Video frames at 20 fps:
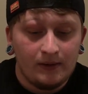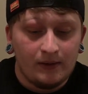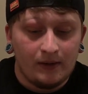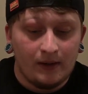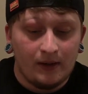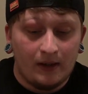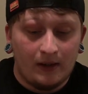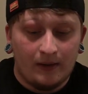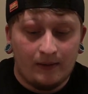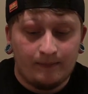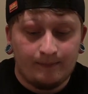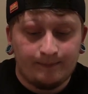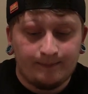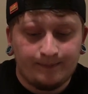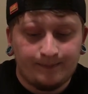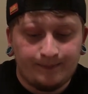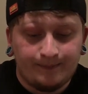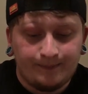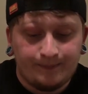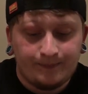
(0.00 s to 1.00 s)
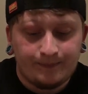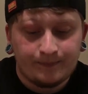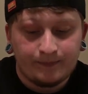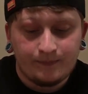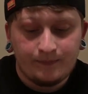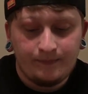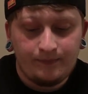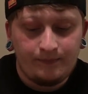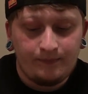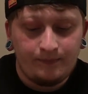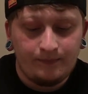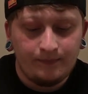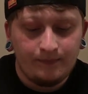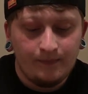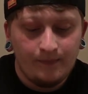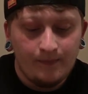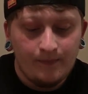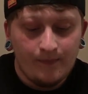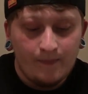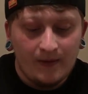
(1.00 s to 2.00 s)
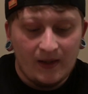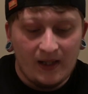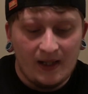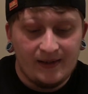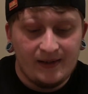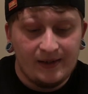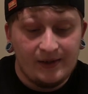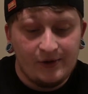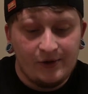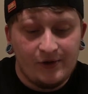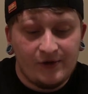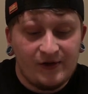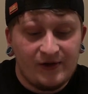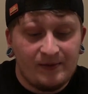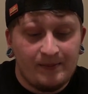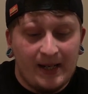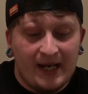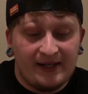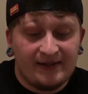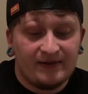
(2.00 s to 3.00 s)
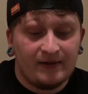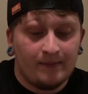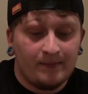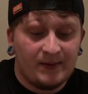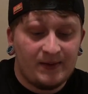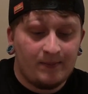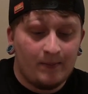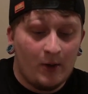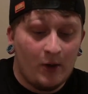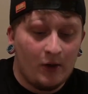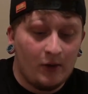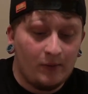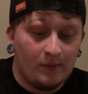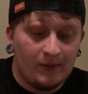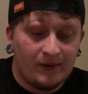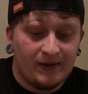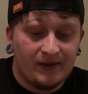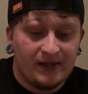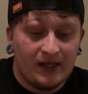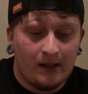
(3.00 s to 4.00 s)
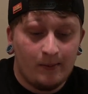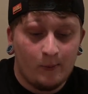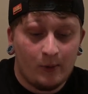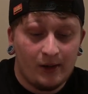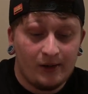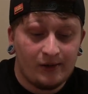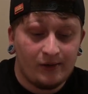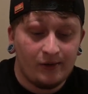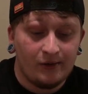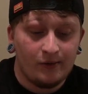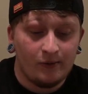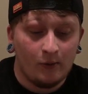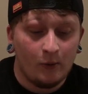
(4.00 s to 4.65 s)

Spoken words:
And then you just smack something smaller with the Tamer Editor,